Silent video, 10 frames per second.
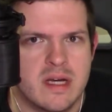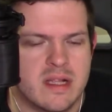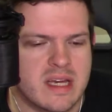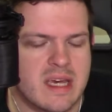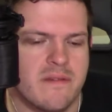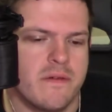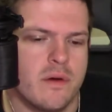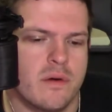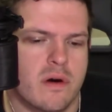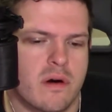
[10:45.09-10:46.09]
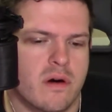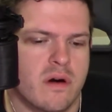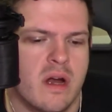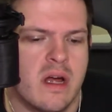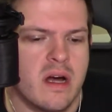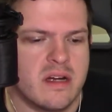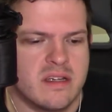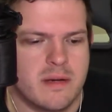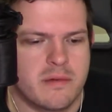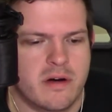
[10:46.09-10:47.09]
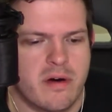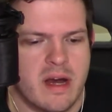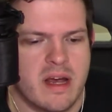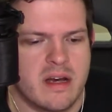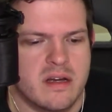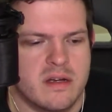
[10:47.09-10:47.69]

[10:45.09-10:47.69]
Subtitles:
Like, if you are a Democrat,